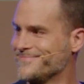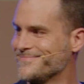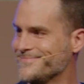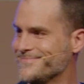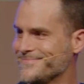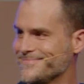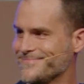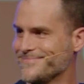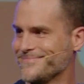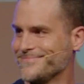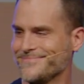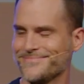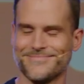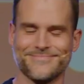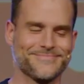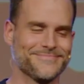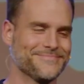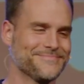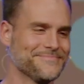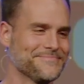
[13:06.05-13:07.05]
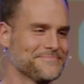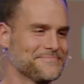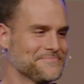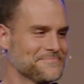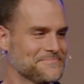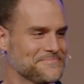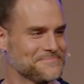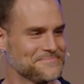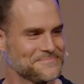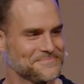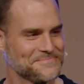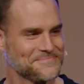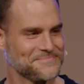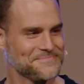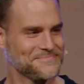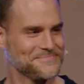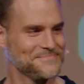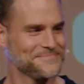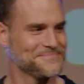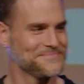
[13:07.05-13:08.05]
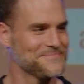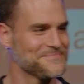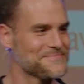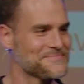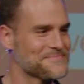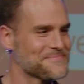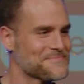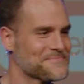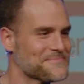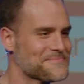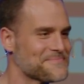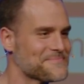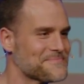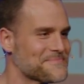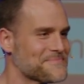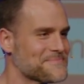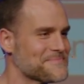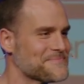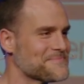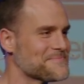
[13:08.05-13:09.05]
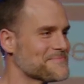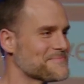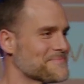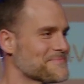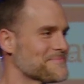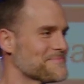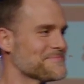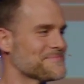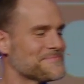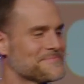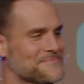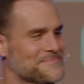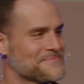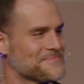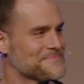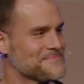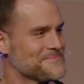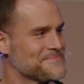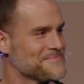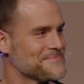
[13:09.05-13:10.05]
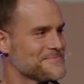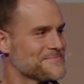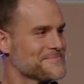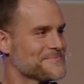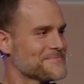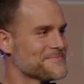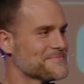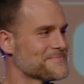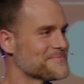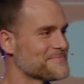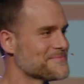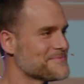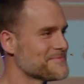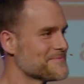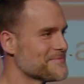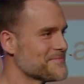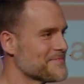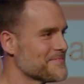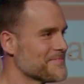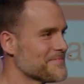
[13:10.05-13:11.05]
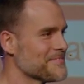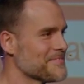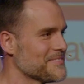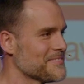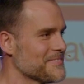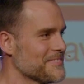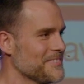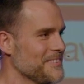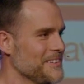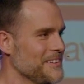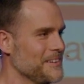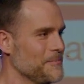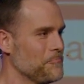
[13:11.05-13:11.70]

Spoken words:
[no speech]